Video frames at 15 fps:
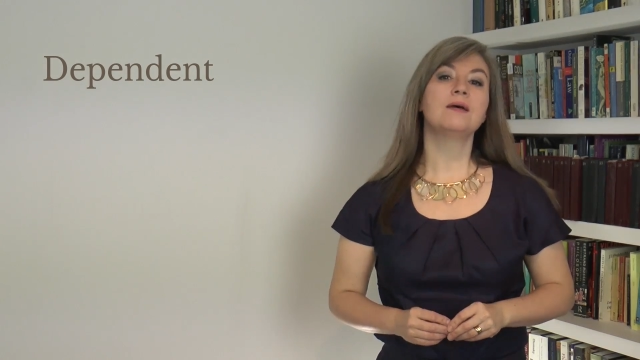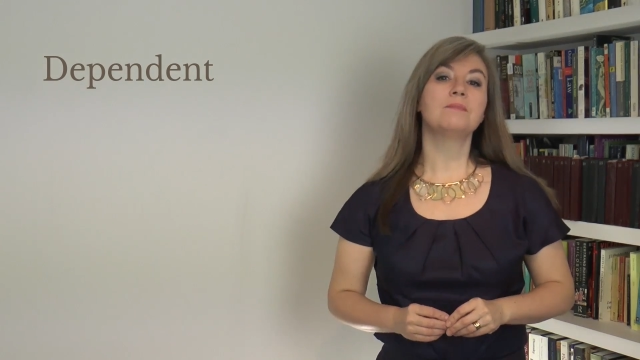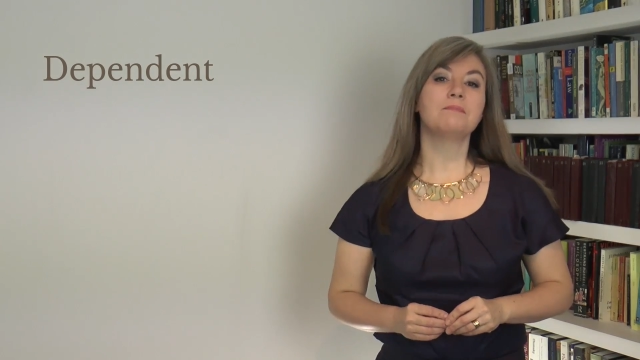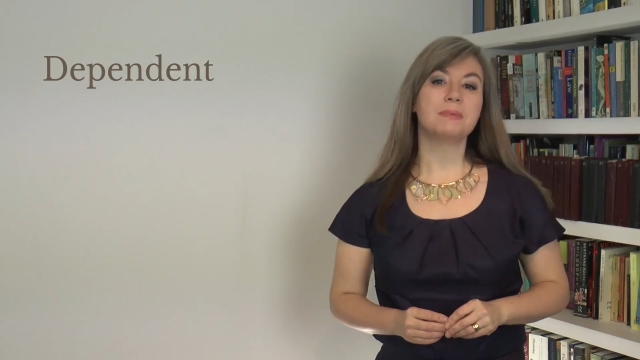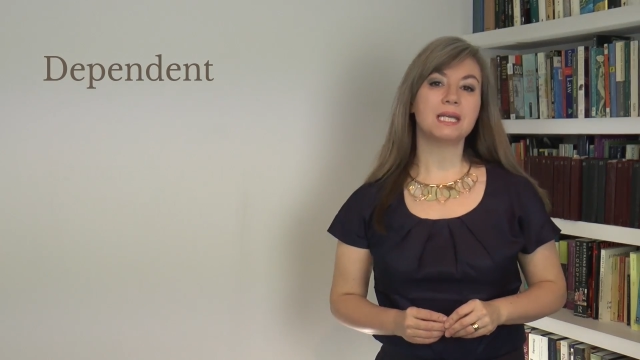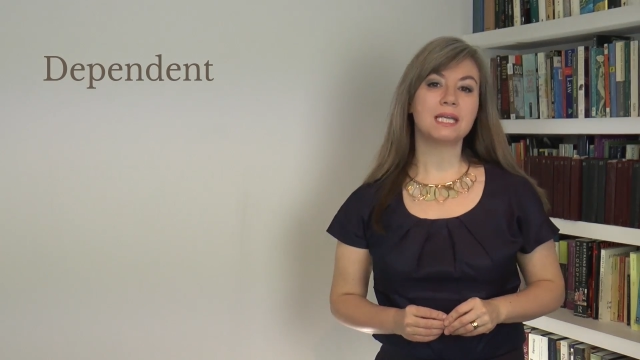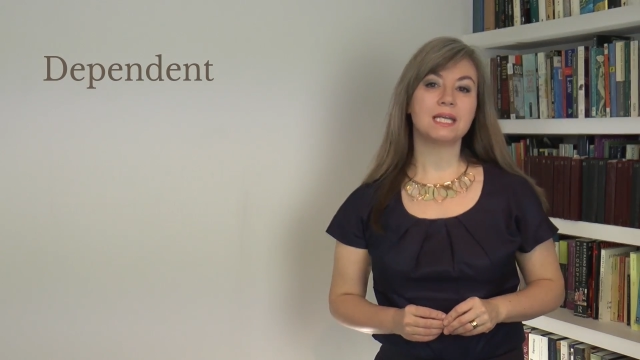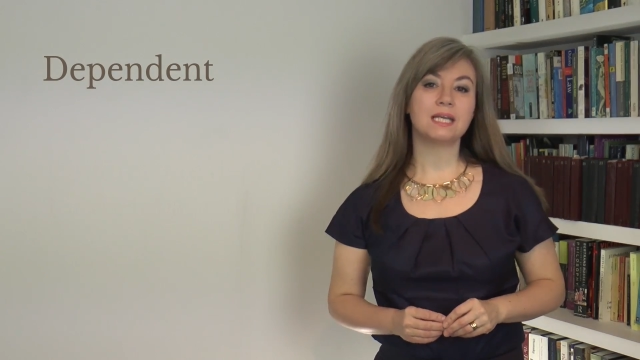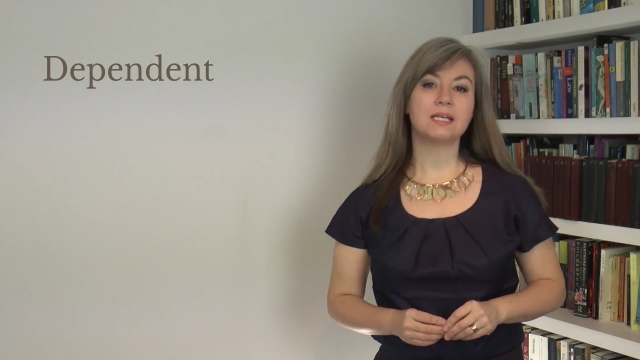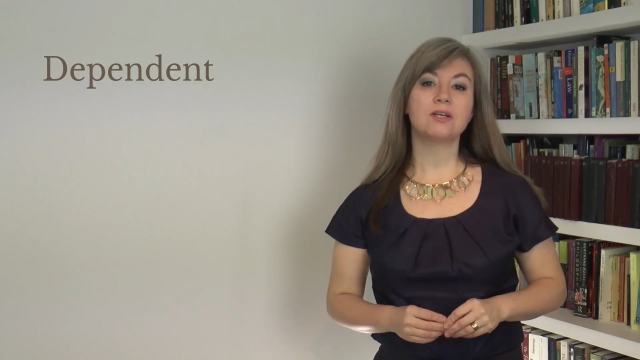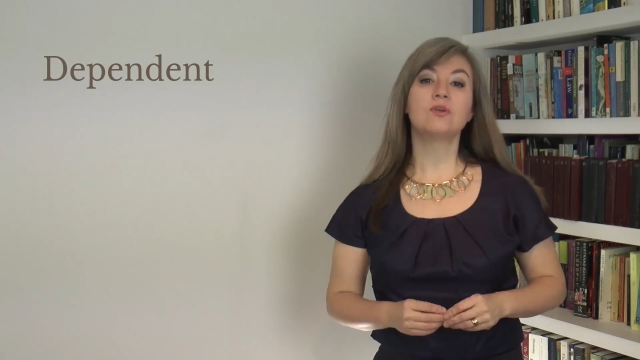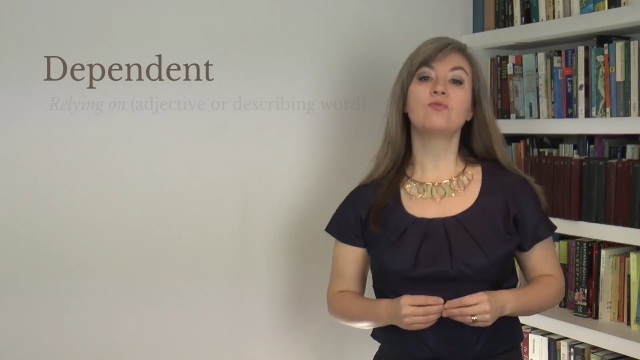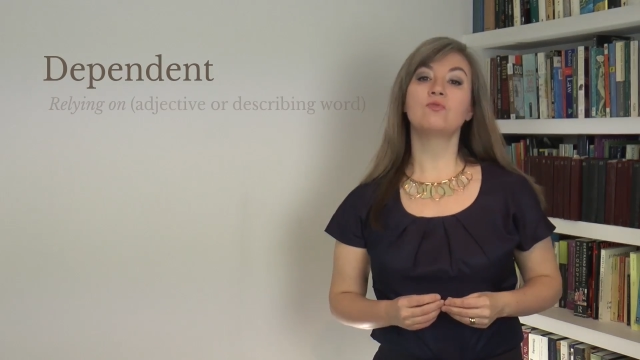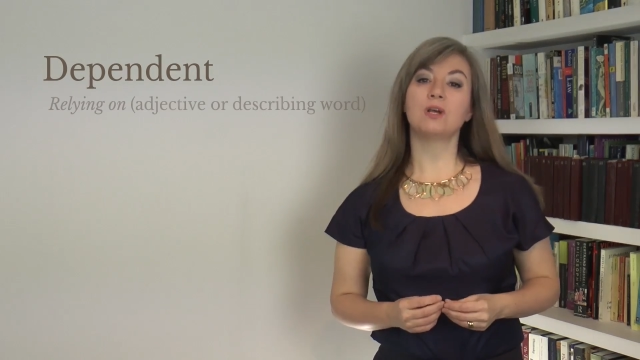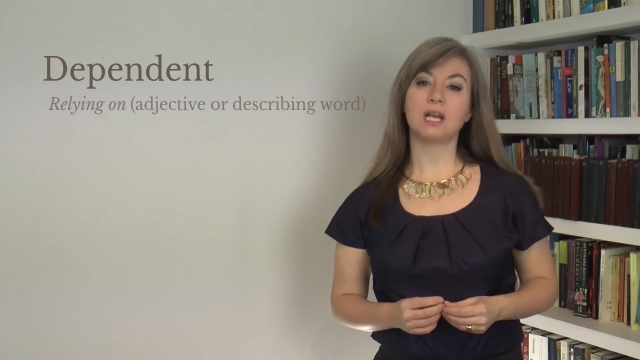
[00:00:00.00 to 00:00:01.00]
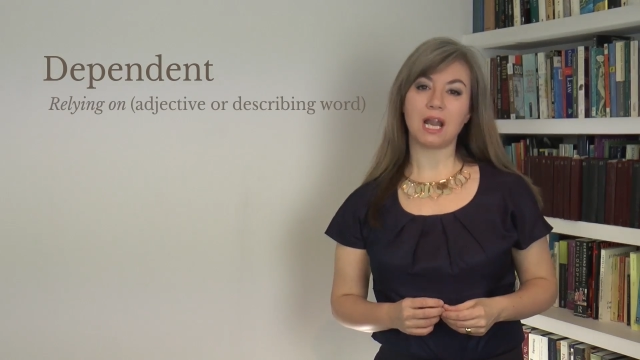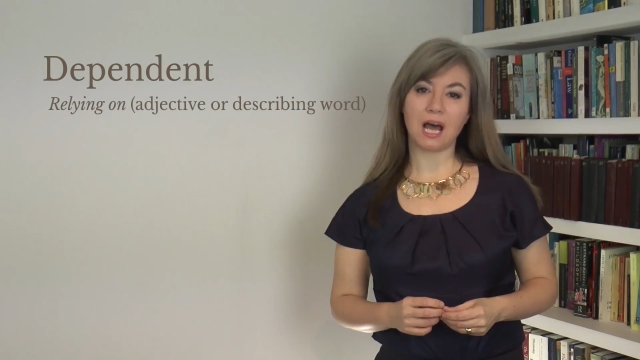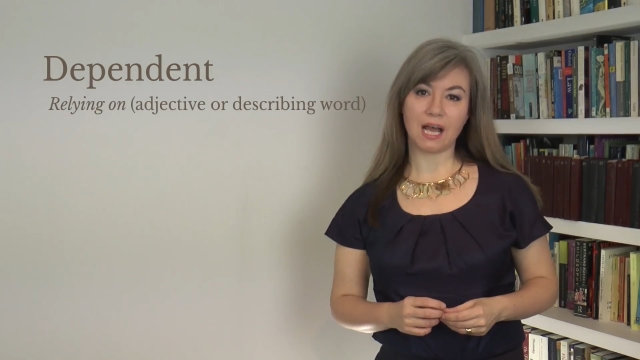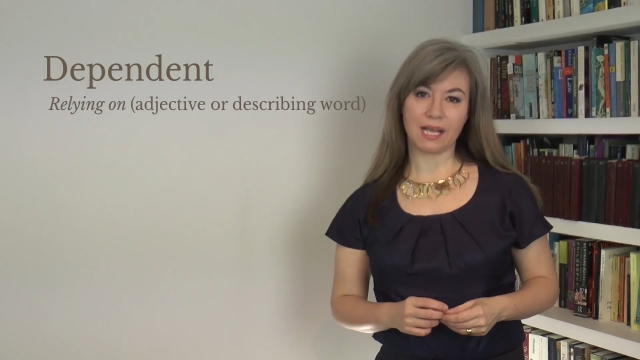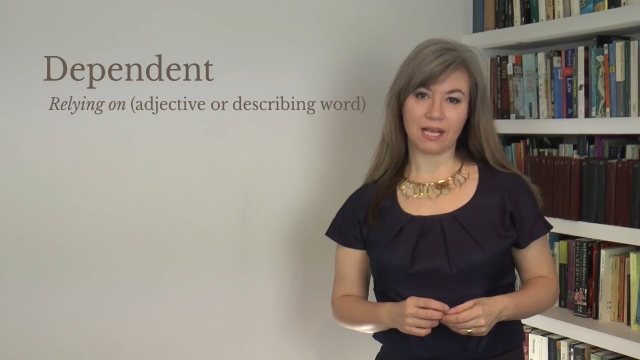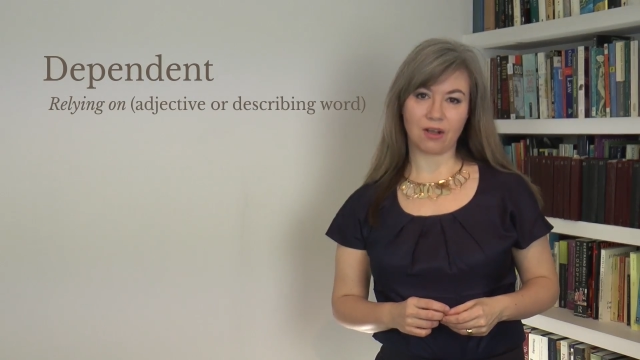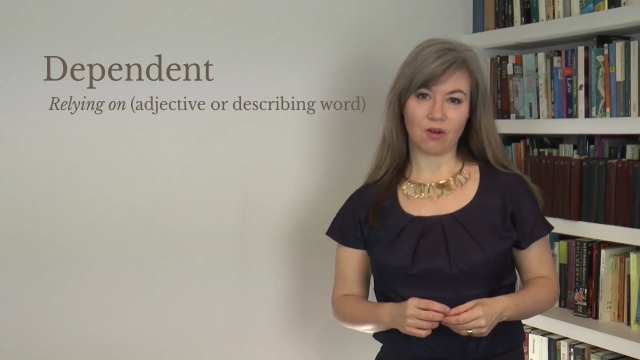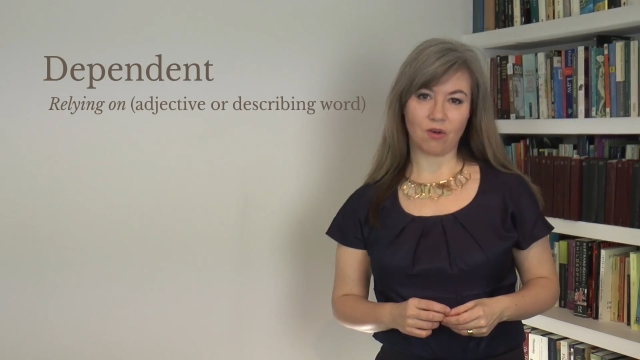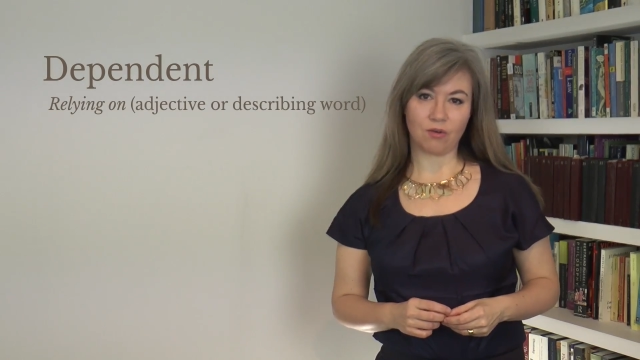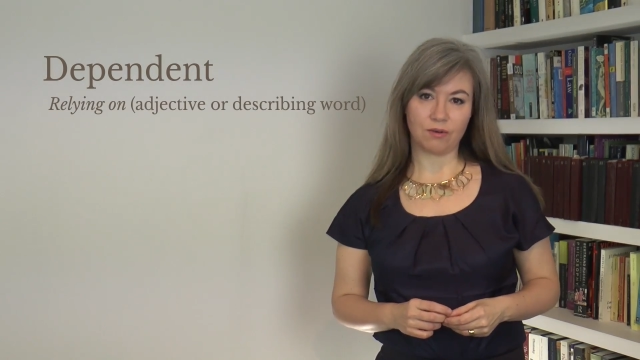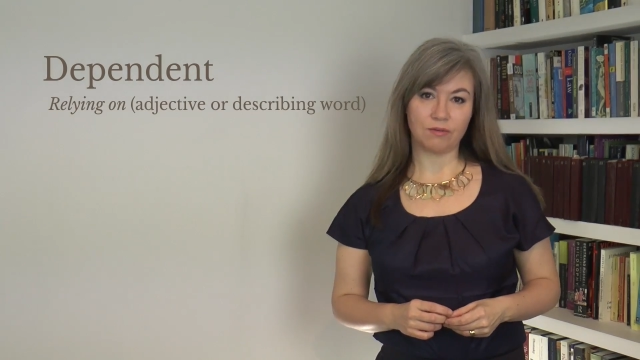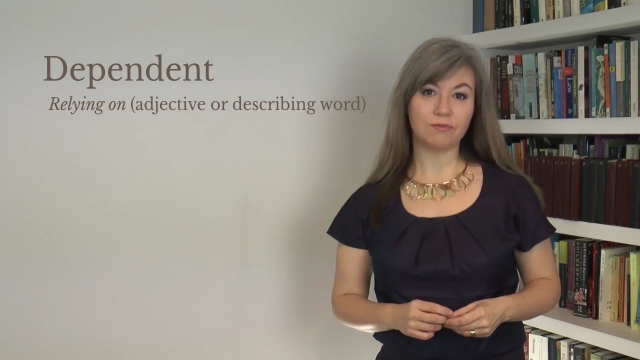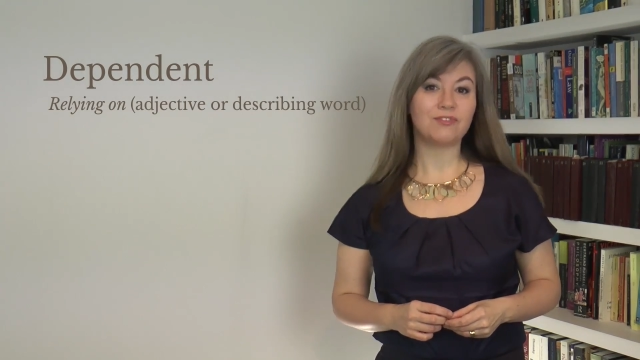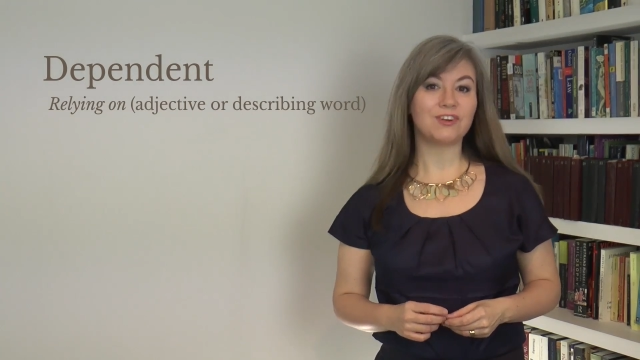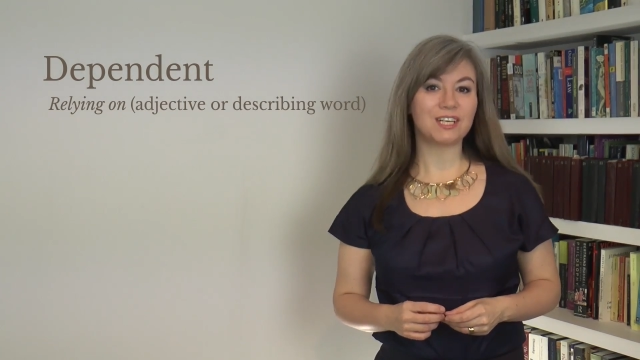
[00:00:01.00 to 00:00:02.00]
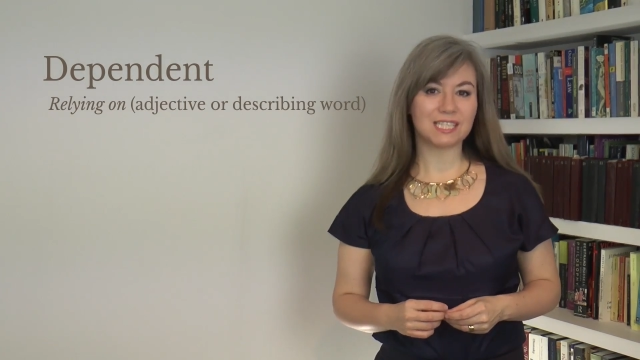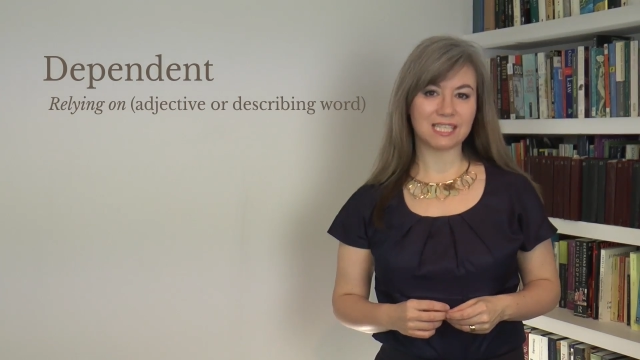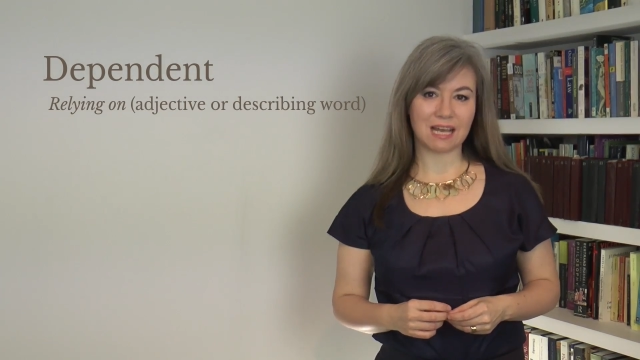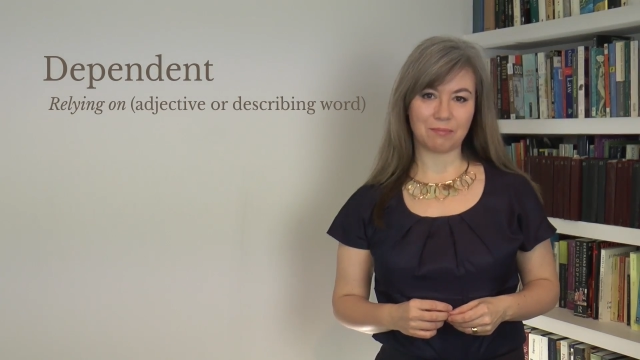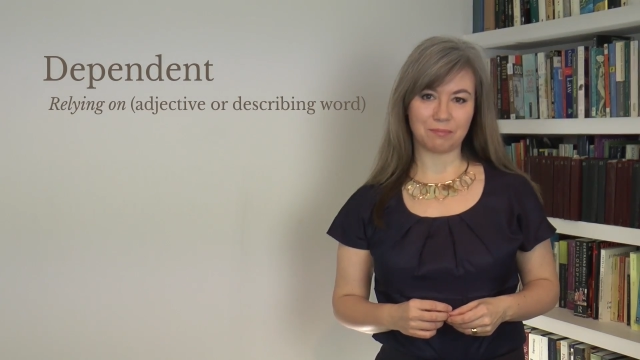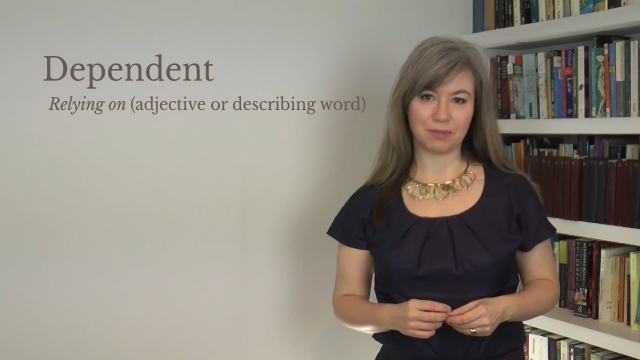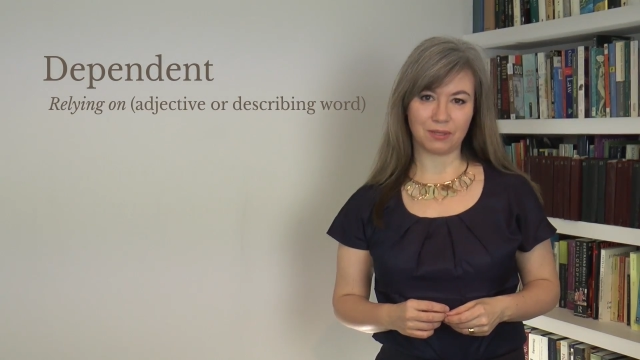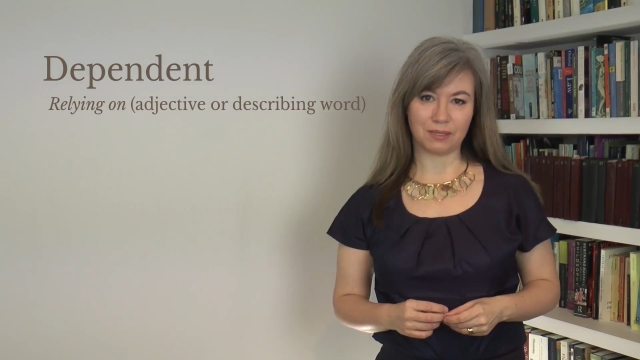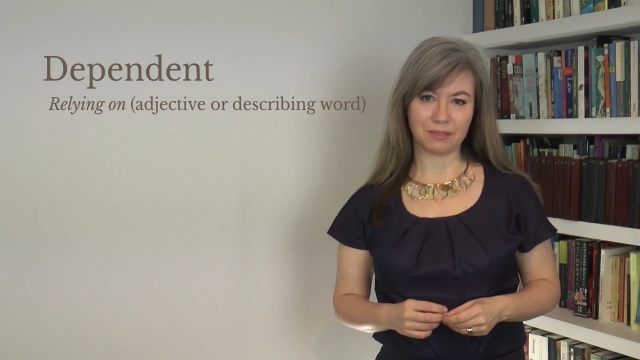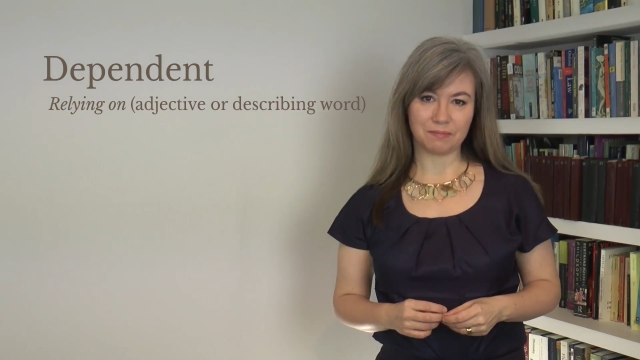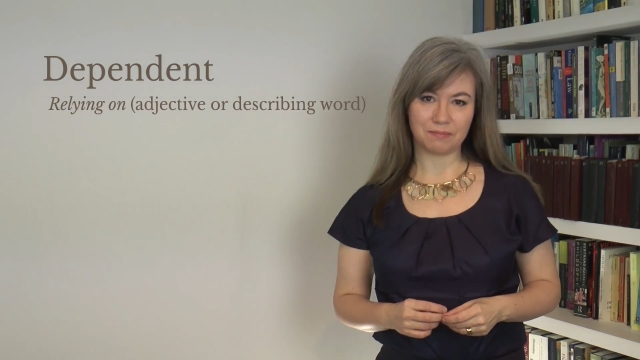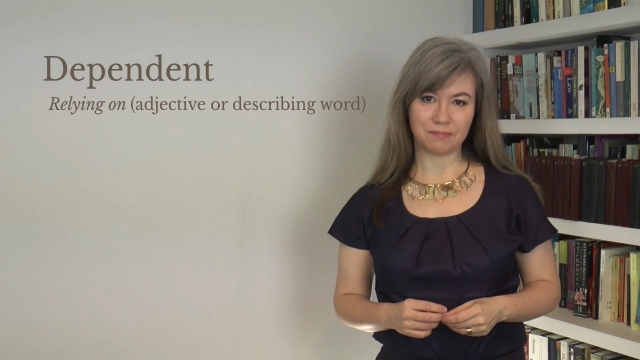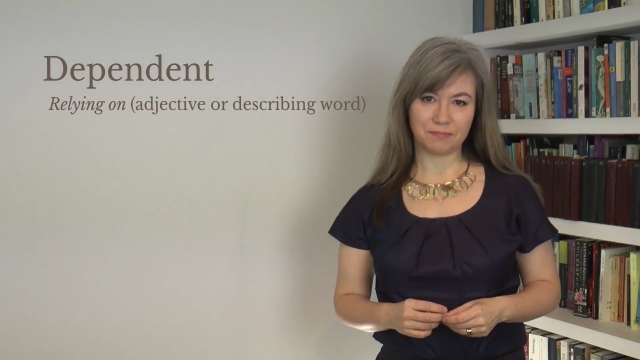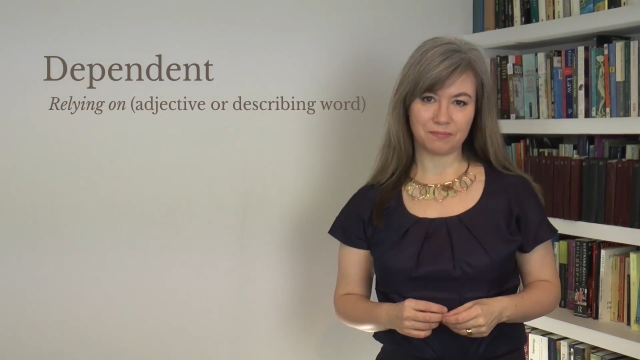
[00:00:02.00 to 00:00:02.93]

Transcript: meaning relying on. For example,